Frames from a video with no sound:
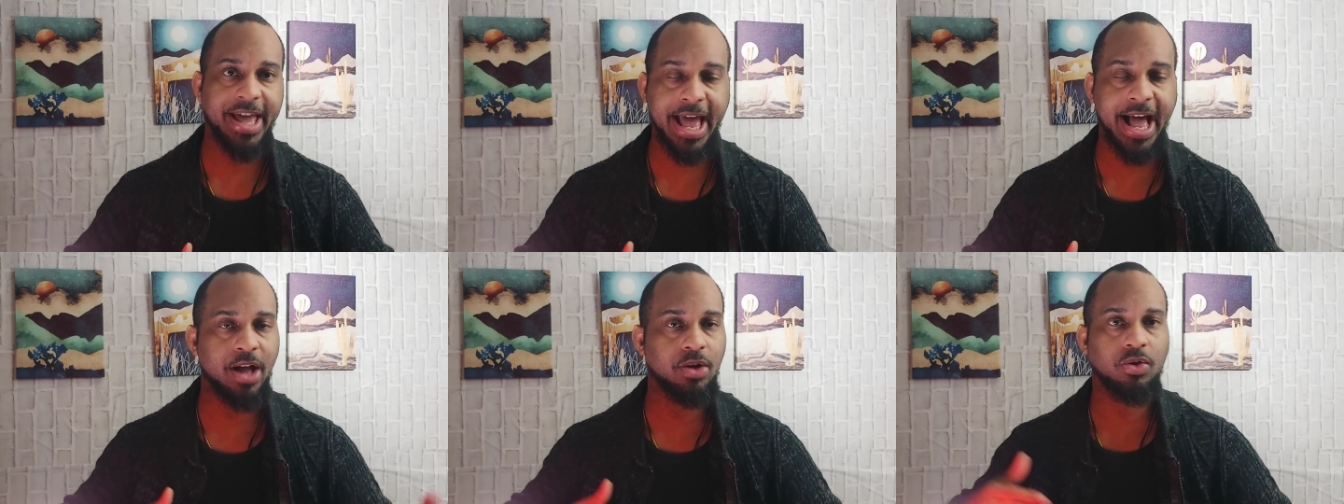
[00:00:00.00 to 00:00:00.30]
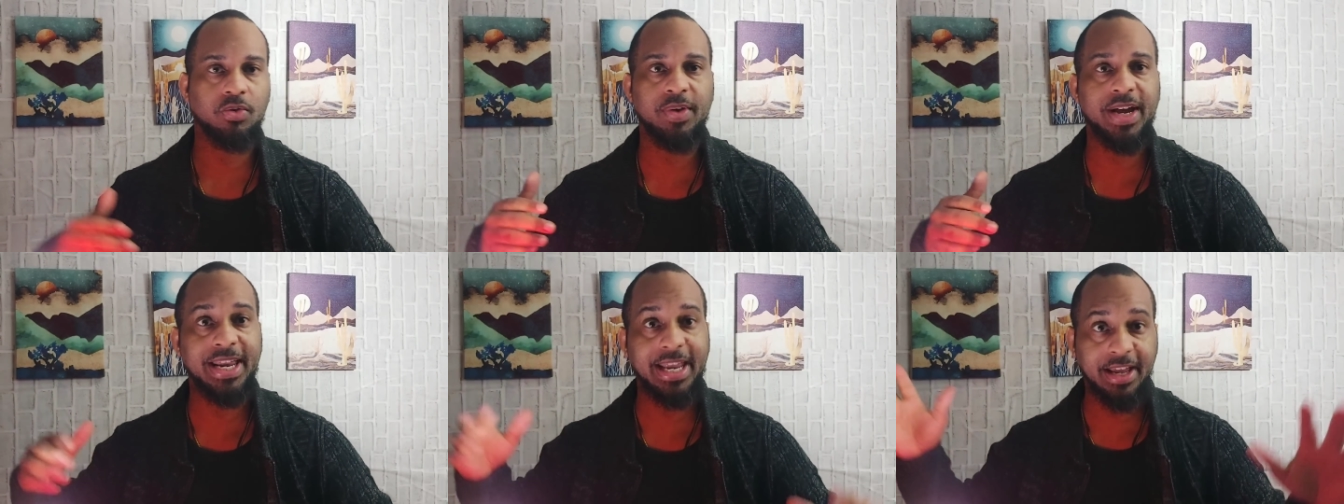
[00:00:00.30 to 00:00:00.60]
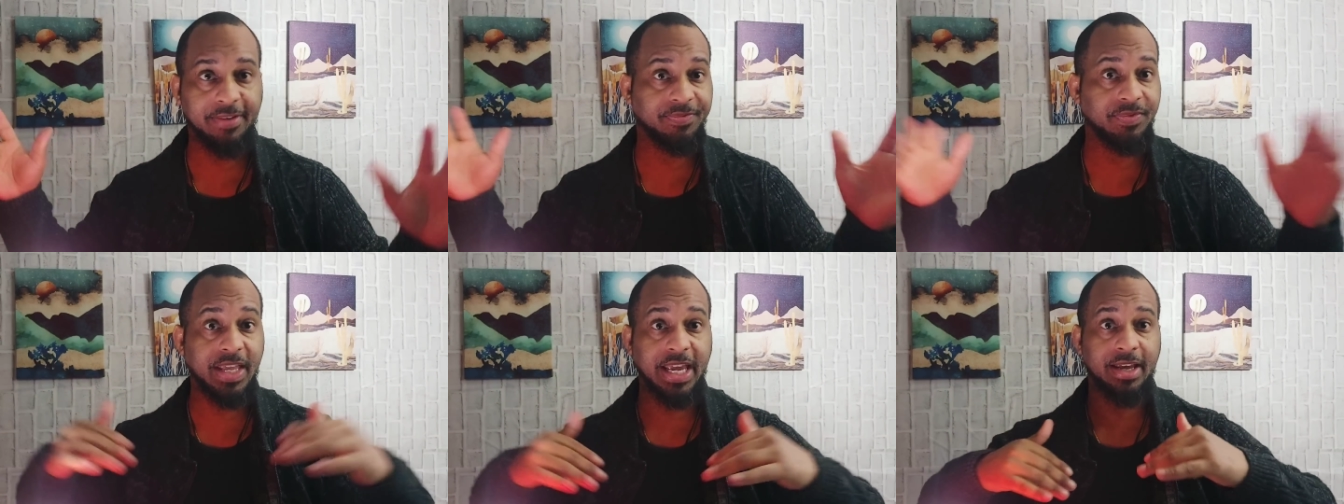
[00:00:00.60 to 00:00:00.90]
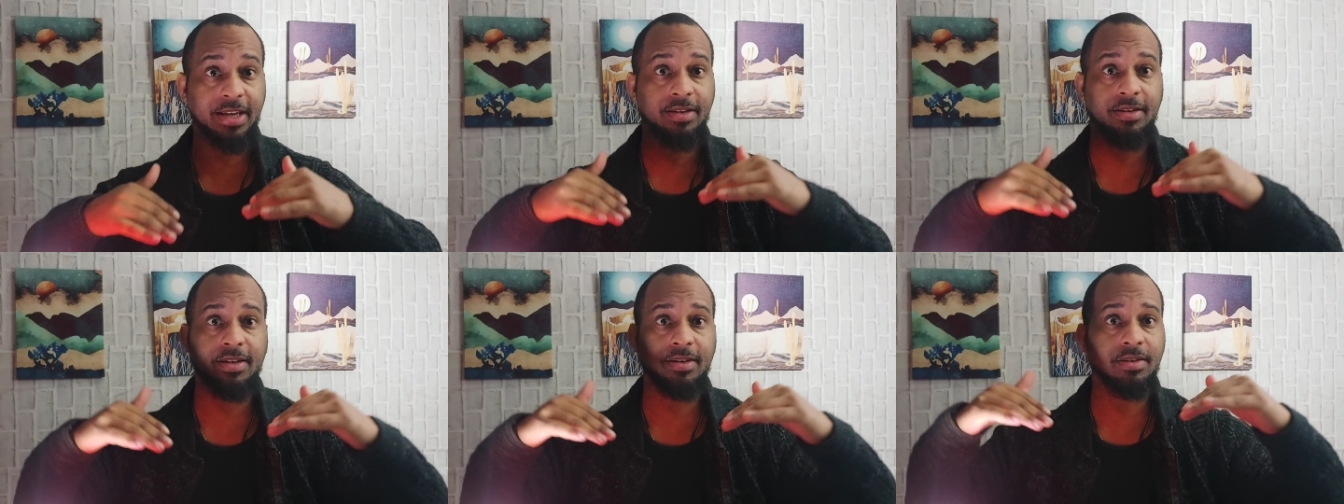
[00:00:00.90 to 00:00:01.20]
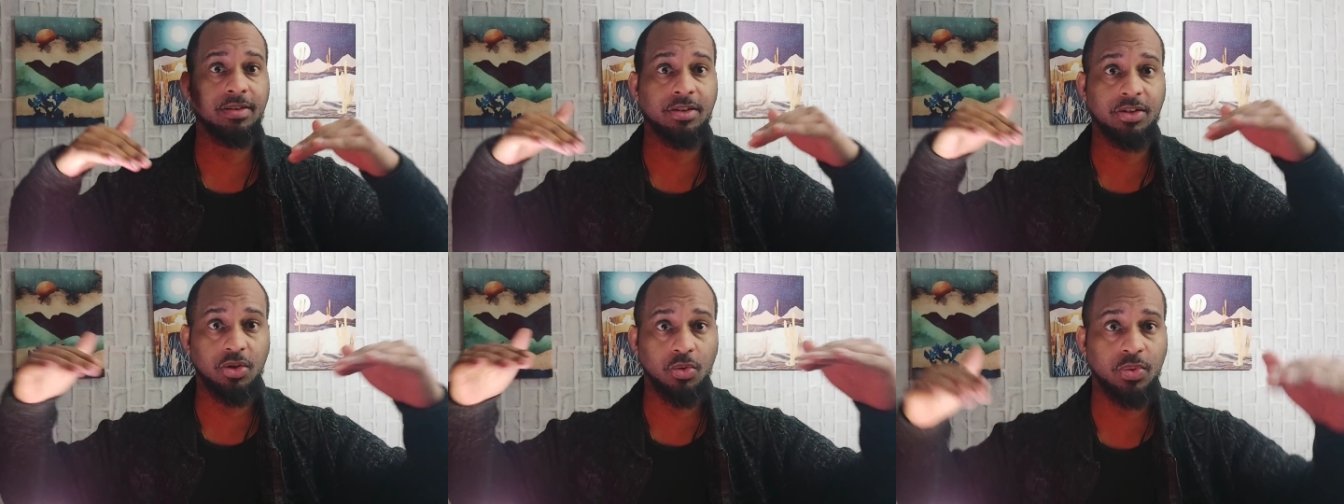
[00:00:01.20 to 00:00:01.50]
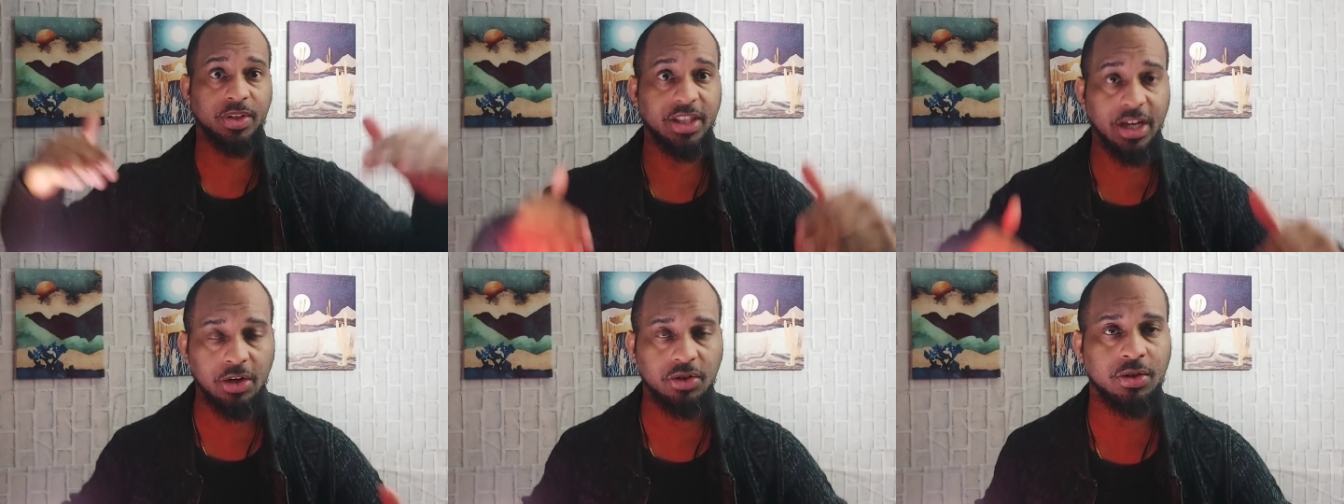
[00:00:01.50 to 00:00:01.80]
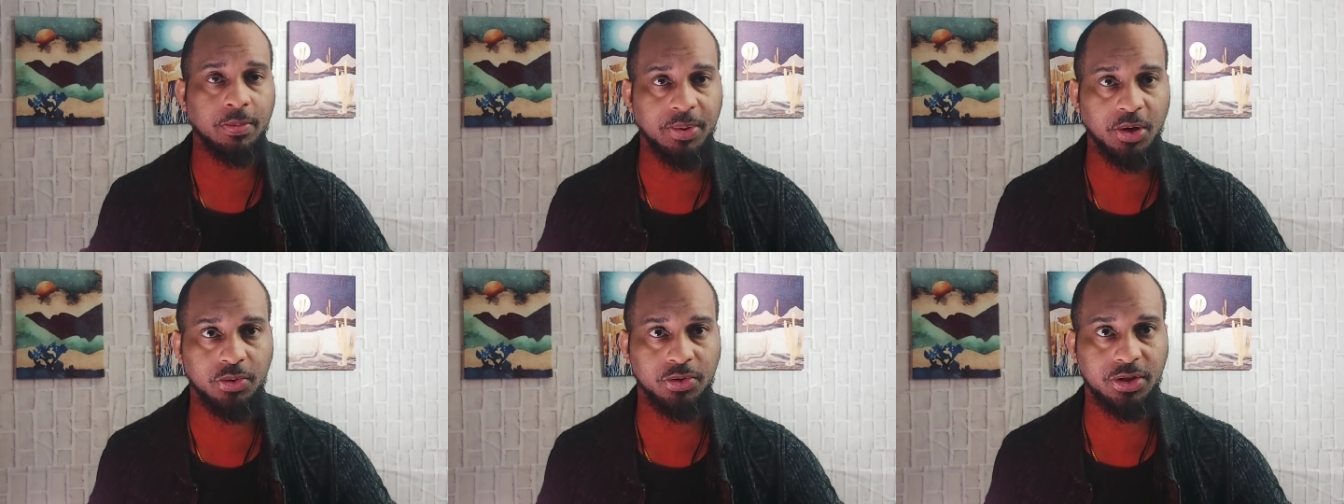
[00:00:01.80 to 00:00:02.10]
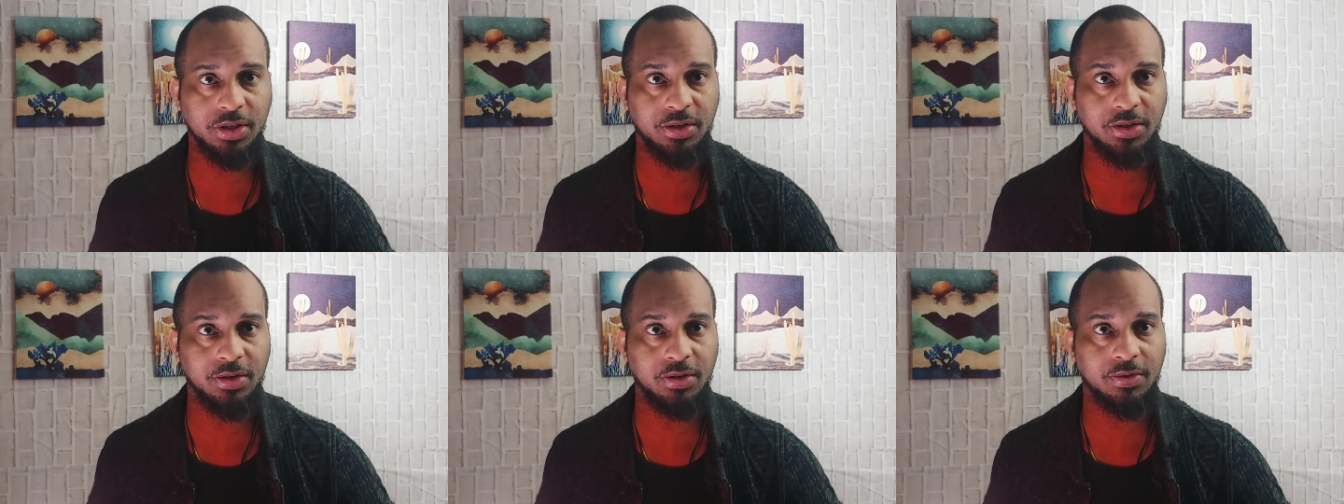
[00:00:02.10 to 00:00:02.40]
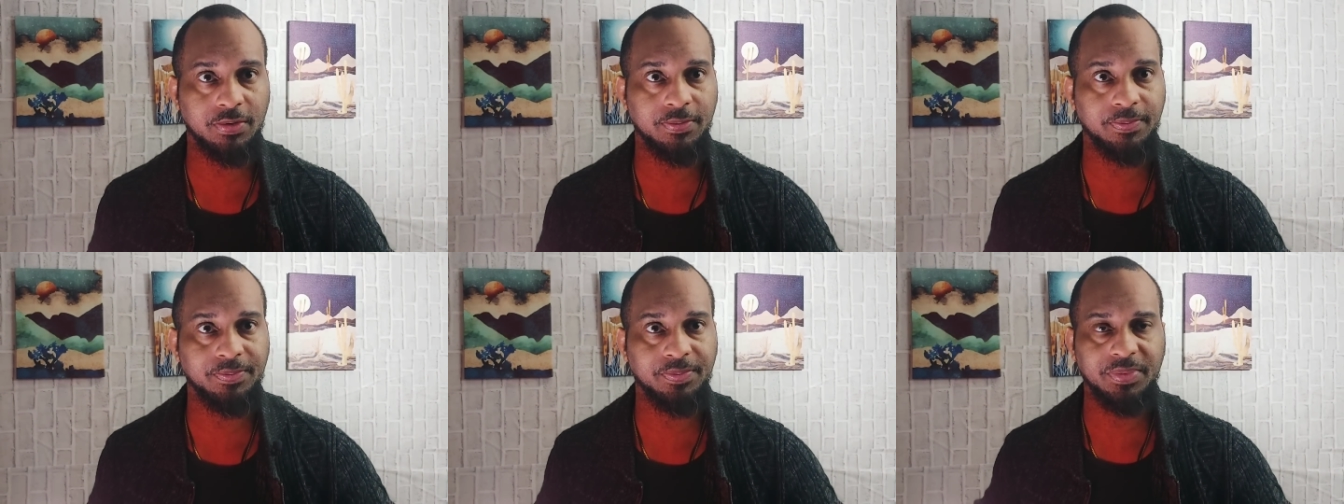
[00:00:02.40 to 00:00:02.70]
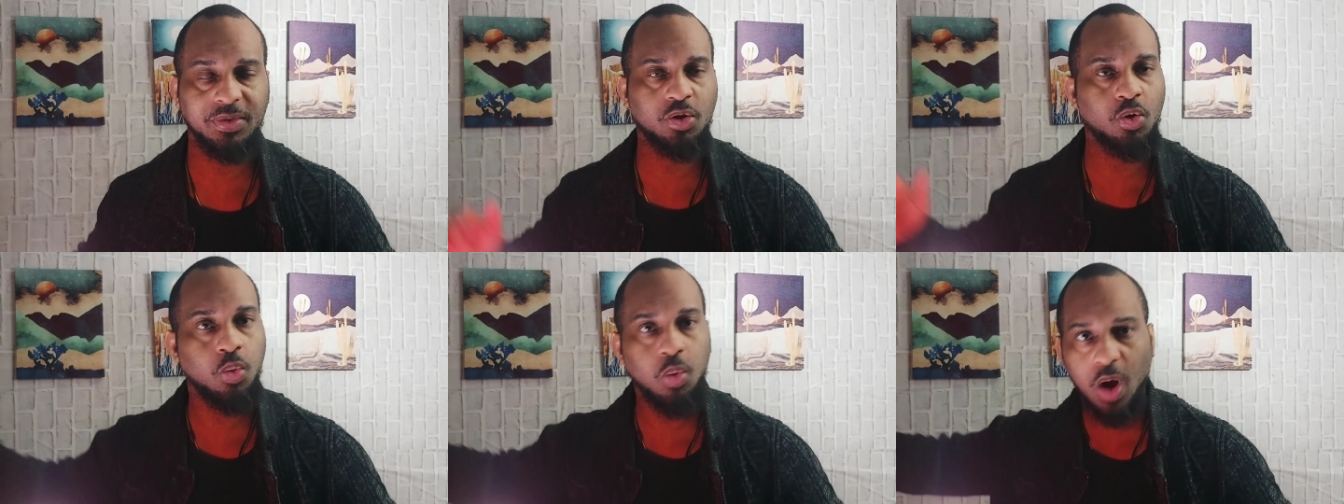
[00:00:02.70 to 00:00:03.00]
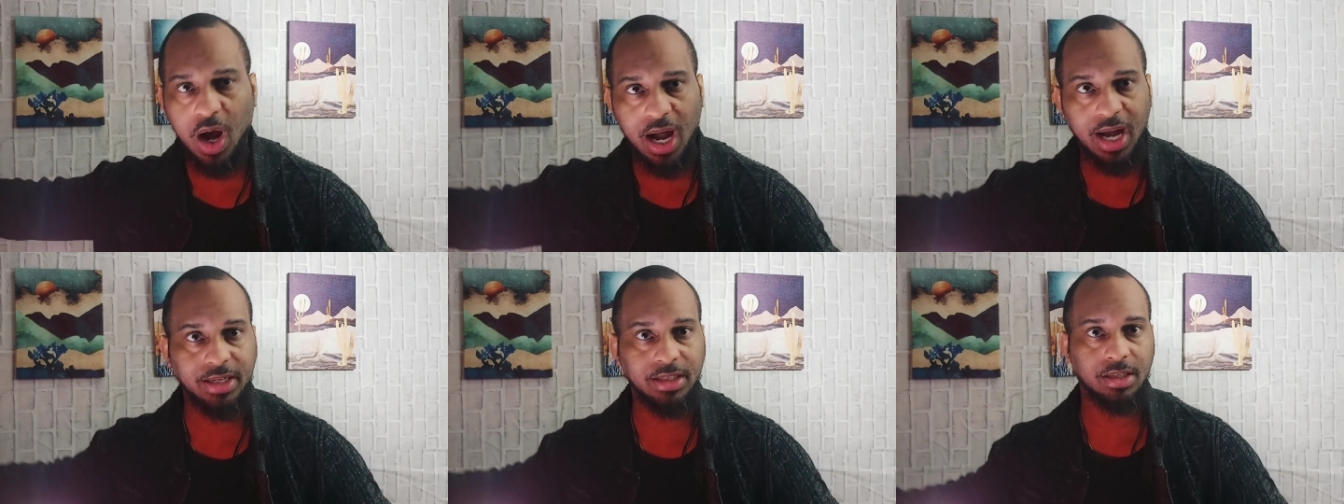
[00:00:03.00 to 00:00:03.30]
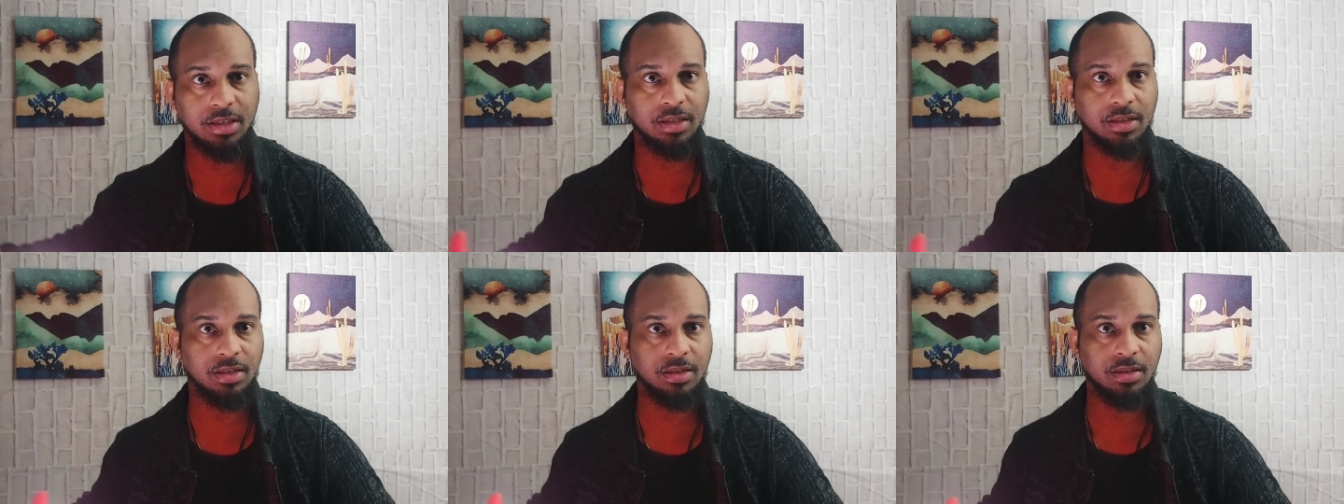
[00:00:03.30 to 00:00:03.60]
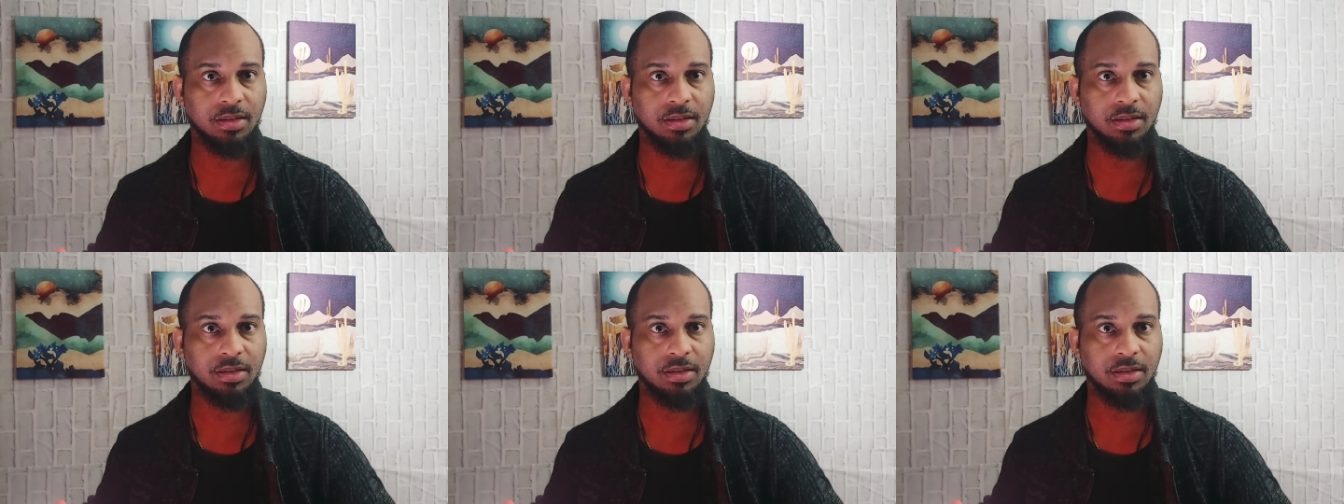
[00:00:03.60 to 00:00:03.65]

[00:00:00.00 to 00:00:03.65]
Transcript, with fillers: Algorand, if they do what they're supposed to do, Quant,